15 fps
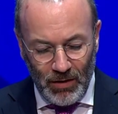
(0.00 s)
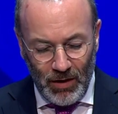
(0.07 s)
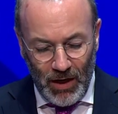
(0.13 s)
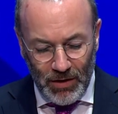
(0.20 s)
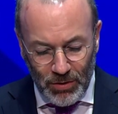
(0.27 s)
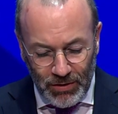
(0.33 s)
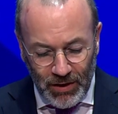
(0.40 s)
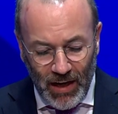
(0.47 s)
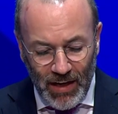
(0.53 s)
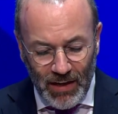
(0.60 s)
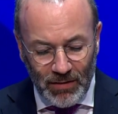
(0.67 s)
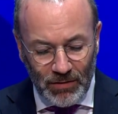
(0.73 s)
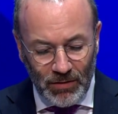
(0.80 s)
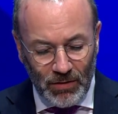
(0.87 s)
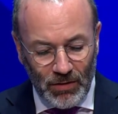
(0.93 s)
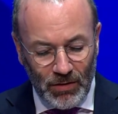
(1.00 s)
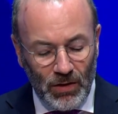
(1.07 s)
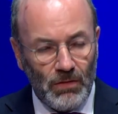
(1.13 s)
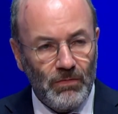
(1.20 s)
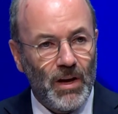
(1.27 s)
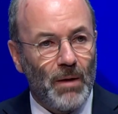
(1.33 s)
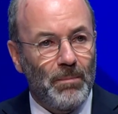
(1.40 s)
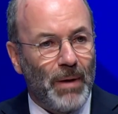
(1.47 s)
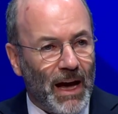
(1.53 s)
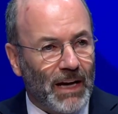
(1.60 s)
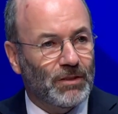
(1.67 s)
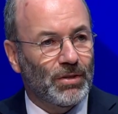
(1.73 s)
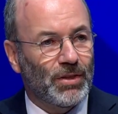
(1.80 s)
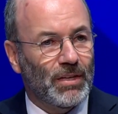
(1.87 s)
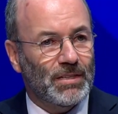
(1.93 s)
And today, we are
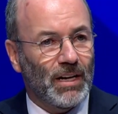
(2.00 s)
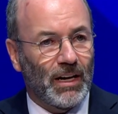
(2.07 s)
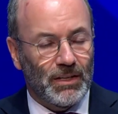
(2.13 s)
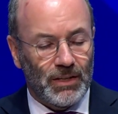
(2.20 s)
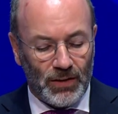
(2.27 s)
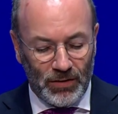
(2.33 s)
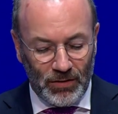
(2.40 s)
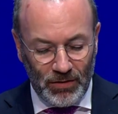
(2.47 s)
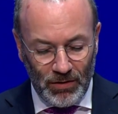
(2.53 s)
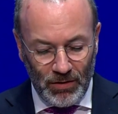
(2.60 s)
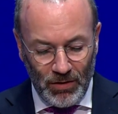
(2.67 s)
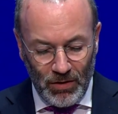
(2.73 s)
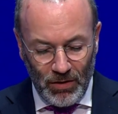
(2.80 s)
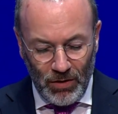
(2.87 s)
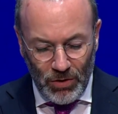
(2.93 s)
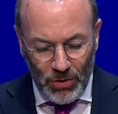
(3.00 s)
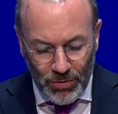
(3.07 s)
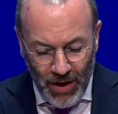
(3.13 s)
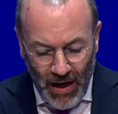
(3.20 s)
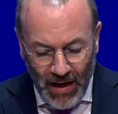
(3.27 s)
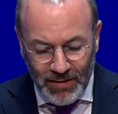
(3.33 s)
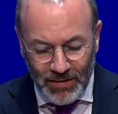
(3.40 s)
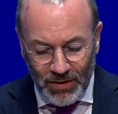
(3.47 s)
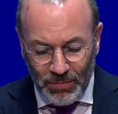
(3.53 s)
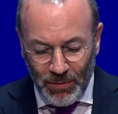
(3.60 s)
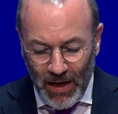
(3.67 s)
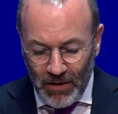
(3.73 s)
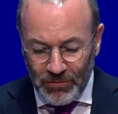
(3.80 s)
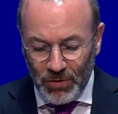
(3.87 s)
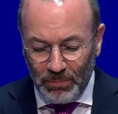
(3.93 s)
back to this idea. United, we
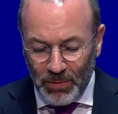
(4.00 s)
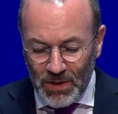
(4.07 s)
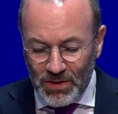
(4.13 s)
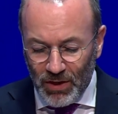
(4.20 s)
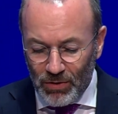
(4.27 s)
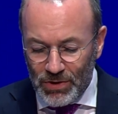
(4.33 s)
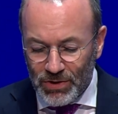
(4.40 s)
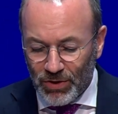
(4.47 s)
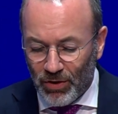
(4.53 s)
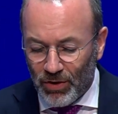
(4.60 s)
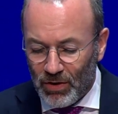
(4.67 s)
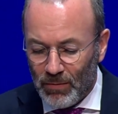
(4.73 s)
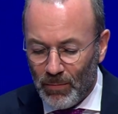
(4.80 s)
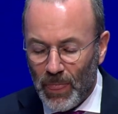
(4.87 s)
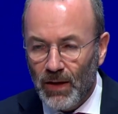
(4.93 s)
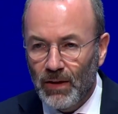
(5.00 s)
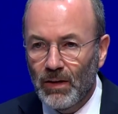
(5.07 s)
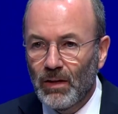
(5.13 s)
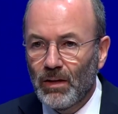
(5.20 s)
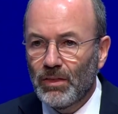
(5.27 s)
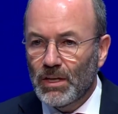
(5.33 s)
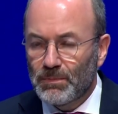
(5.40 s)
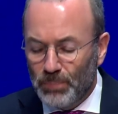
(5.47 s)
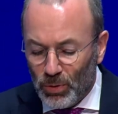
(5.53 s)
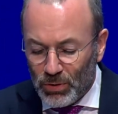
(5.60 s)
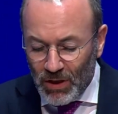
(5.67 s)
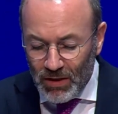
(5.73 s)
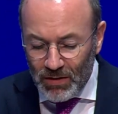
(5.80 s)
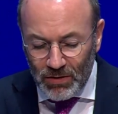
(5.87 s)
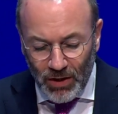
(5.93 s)
have to be so strong that
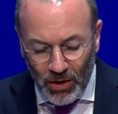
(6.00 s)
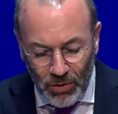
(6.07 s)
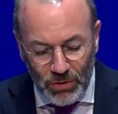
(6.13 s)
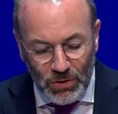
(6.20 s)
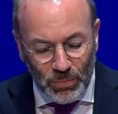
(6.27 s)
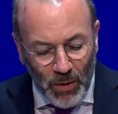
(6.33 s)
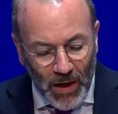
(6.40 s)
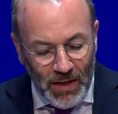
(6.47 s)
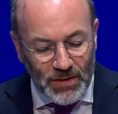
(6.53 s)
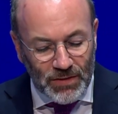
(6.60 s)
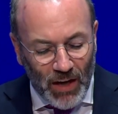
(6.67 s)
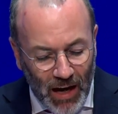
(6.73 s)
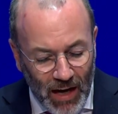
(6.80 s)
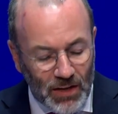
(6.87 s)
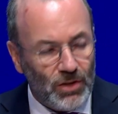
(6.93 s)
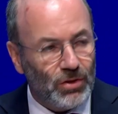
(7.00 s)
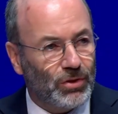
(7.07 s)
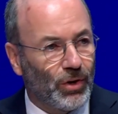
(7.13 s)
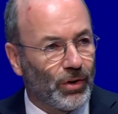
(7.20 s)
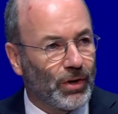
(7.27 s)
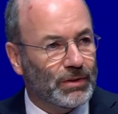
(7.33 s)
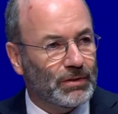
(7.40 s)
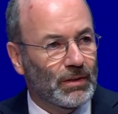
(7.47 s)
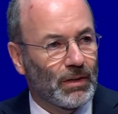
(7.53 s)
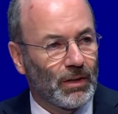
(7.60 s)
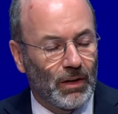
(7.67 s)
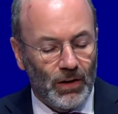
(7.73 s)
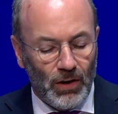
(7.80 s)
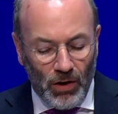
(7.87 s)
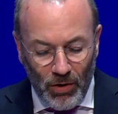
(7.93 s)
Putin don't waste any thought
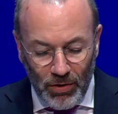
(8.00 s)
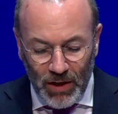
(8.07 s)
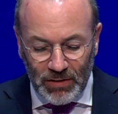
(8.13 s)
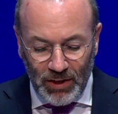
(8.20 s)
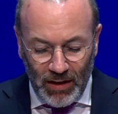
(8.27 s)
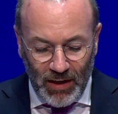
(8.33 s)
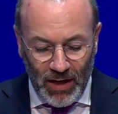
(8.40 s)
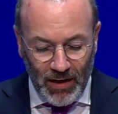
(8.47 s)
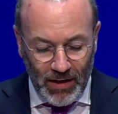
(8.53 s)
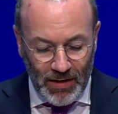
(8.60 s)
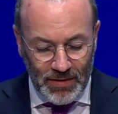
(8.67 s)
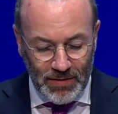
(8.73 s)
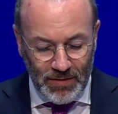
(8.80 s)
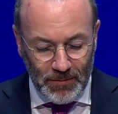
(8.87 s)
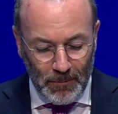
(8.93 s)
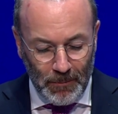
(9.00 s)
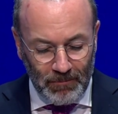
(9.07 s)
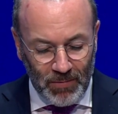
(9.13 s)
on attacking us.